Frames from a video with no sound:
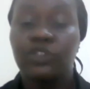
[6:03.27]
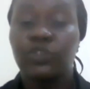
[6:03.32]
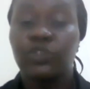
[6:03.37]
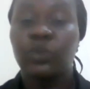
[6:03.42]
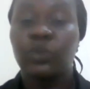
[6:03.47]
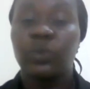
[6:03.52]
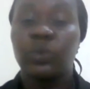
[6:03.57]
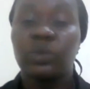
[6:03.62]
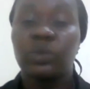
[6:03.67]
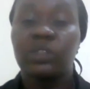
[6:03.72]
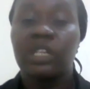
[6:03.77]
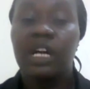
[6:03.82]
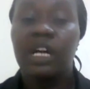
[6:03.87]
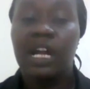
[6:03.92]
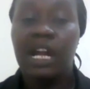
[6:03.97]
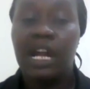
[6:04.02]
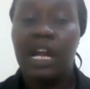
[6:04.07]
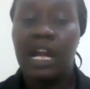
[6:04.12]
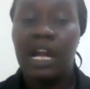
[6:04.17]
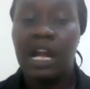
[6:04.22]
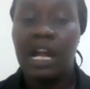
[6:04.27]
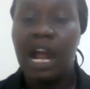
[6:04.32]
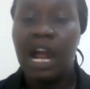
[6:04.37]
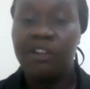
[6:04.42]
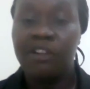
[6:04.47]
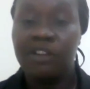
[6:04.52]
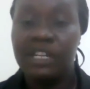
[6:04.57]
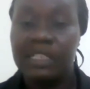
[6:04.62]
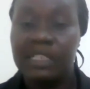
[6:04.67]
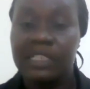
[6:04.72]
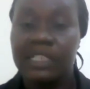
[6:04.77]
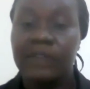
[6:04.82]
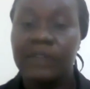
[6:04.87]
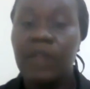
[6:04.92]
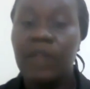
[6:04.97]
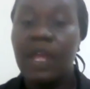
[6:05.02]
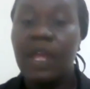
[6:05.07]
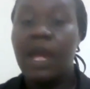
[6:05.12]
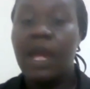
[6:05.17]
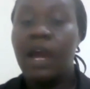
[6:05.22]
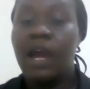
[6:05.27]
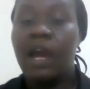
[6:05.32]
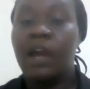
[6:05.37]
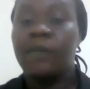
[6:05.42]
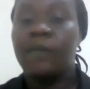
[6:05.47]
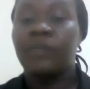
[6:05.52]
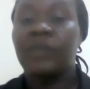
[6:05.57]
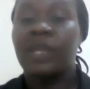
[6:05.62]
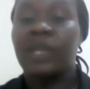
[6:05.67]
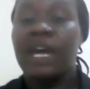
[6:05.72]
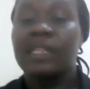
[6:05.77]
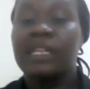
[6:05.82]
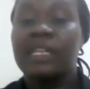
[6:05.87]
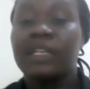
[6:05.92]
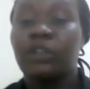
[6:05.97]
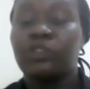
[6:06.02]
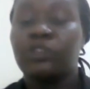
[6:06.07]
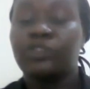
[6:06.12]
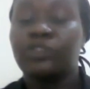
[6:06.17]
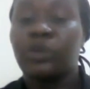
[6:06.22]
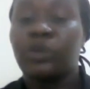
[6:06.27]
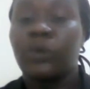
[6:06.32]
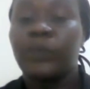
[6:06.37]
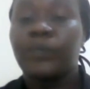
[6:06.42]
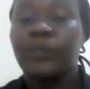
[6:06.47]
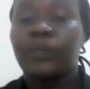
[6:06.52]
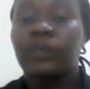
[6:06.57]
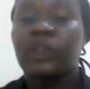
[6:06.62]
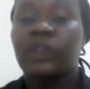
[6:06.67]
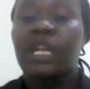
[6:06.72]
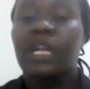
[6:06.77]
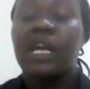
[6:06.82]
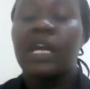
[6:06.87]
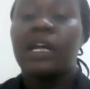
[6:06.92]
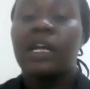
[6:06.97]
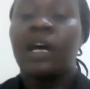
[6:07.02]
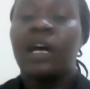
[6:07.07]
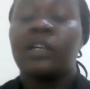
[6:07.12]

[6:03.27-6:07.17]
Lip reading: in school currently. And then also,